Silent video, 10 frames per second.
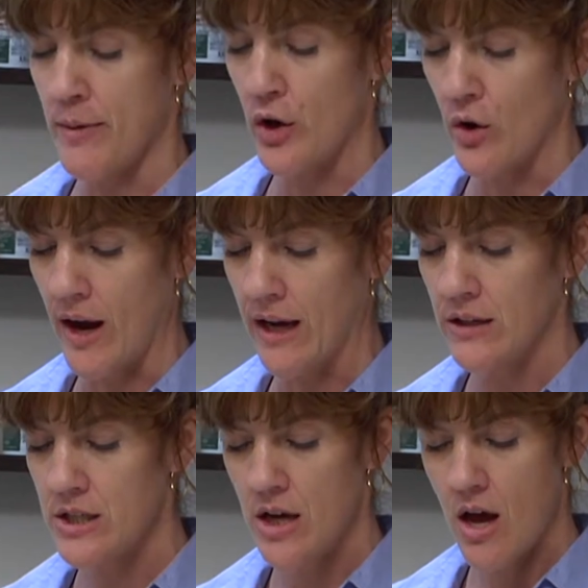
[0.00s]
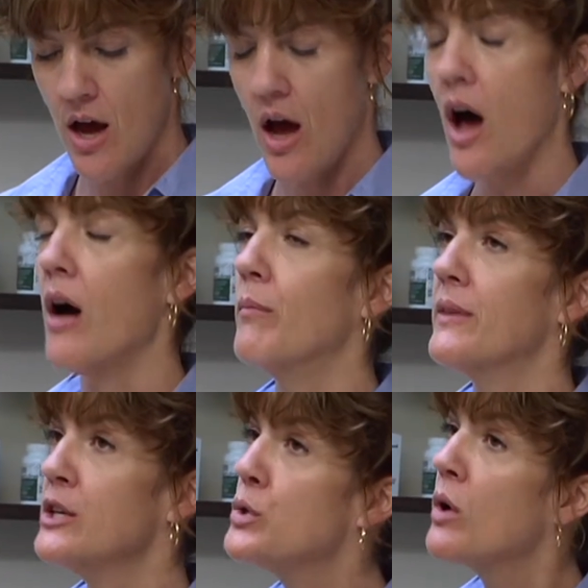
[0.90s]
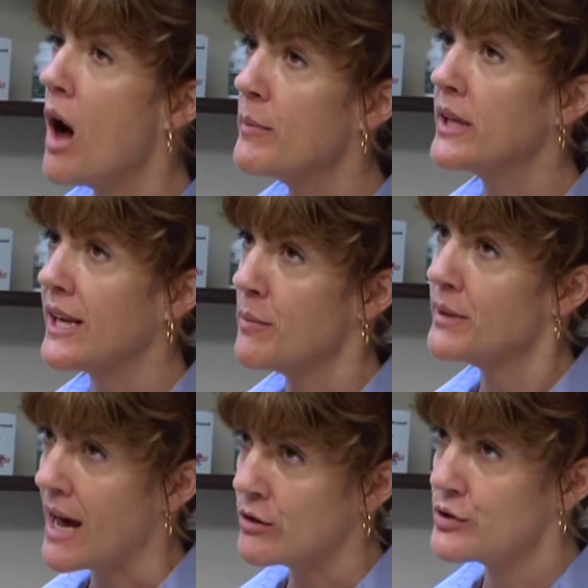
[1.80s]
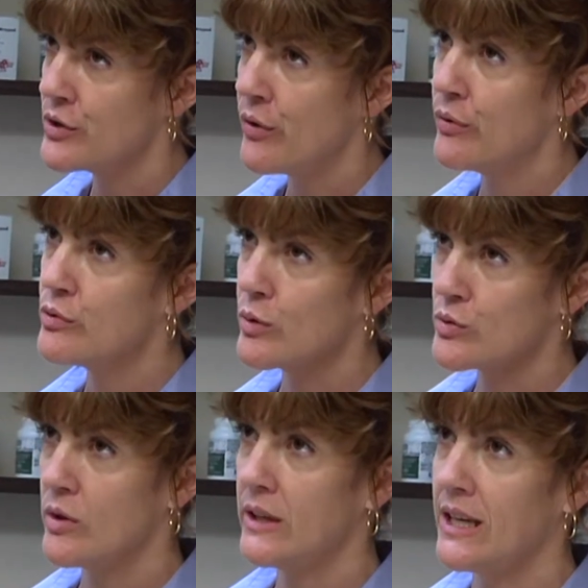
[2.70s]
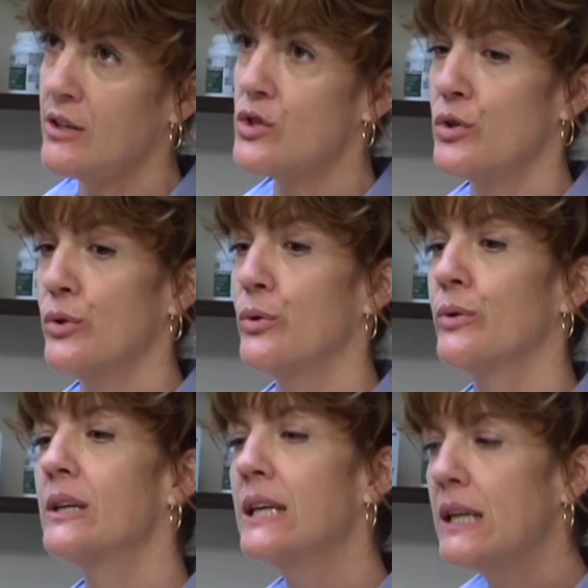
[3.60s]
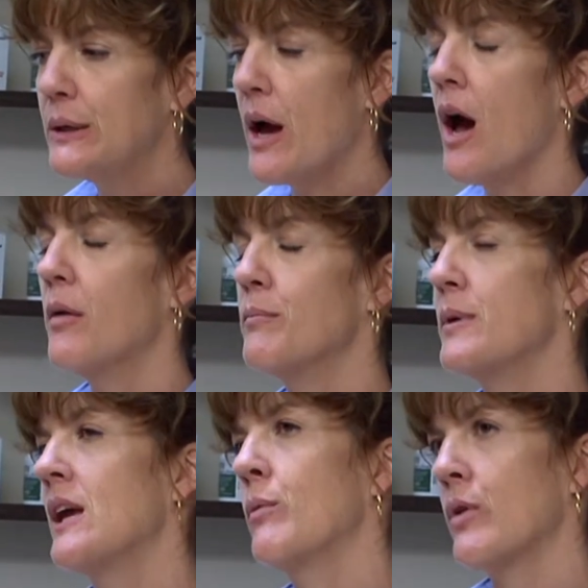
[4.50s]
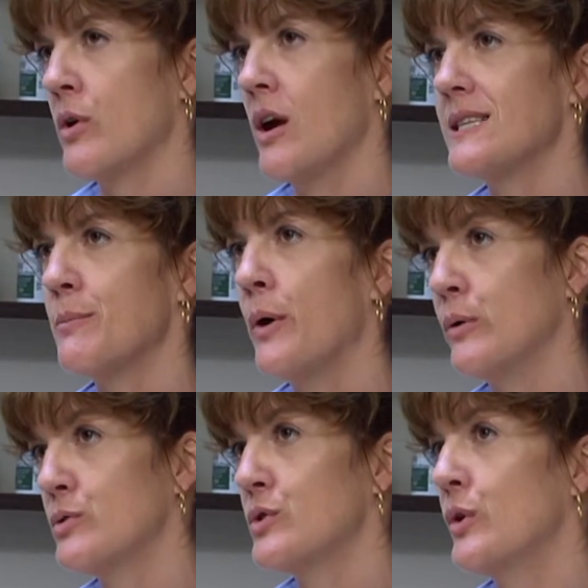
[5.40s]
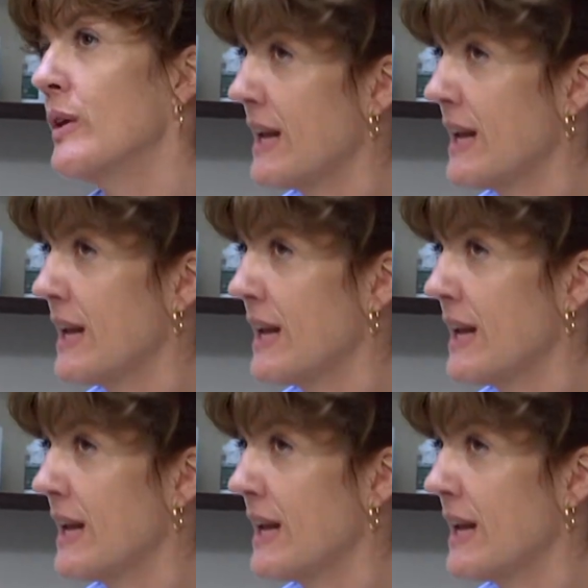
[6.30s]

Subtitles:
ingrained. They do commonly get bladder stones, which will lead to peeing where they're not supposed to, and